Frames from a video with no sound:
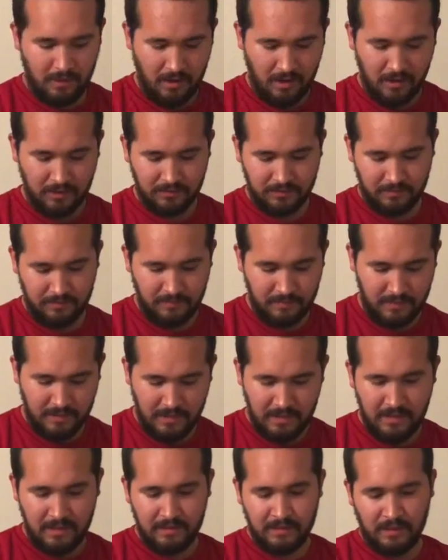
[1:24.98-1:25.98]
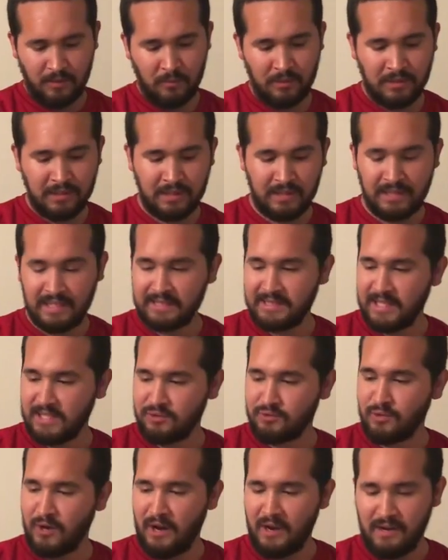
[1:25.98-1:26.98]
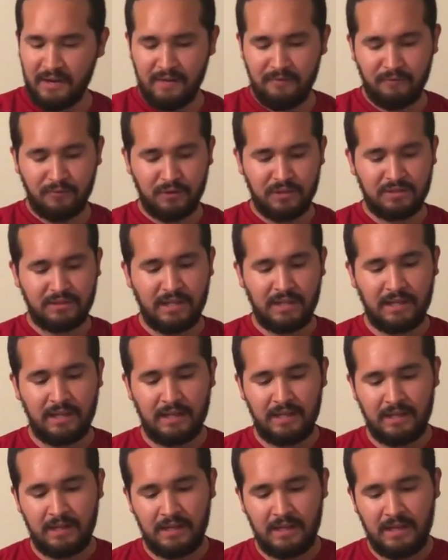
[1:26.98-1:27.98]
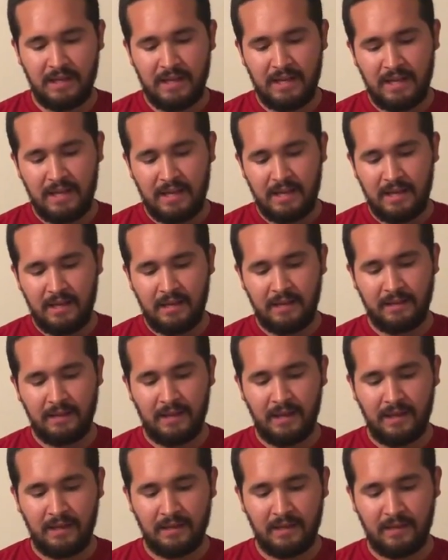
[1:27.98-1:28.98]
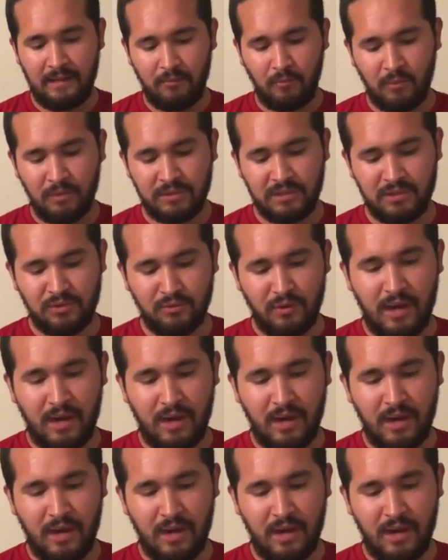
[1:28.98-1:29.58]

Awesome. Now we're going to let that dry for a second, and then once it